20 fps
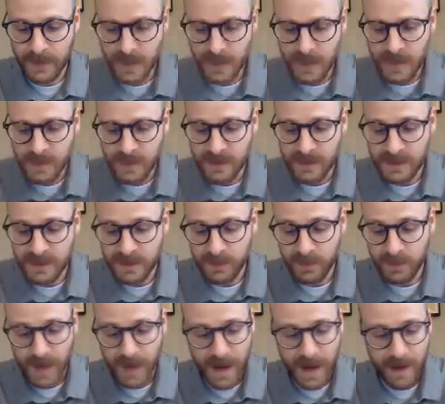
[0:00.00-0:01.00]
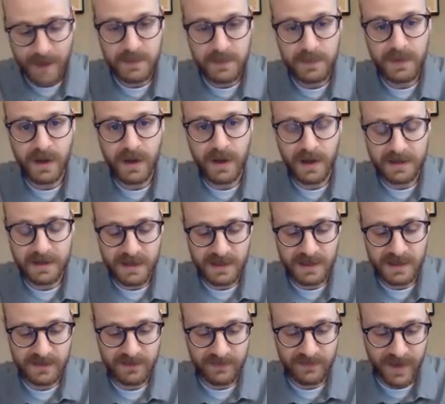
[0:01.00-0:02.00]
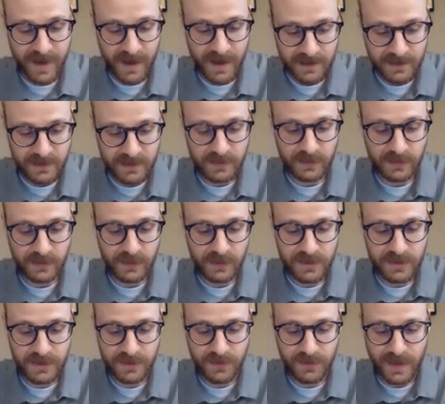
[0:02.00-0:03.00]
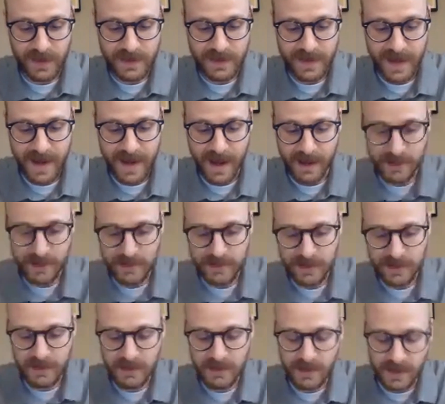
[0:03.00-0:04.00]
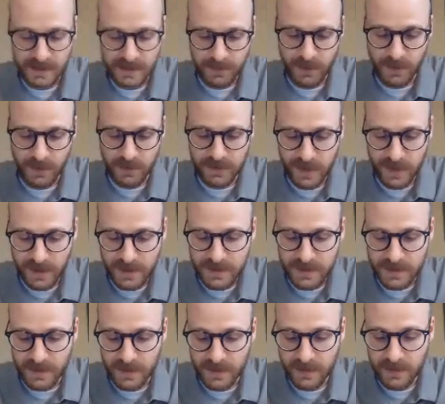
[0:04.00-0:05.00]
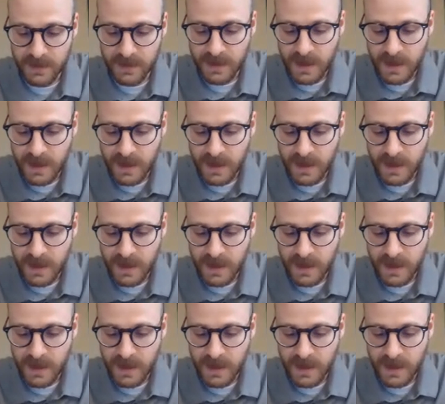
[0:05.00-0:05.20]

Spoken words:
This is perhaps because it is in fact Deleuze's great task, as a post-Kantian,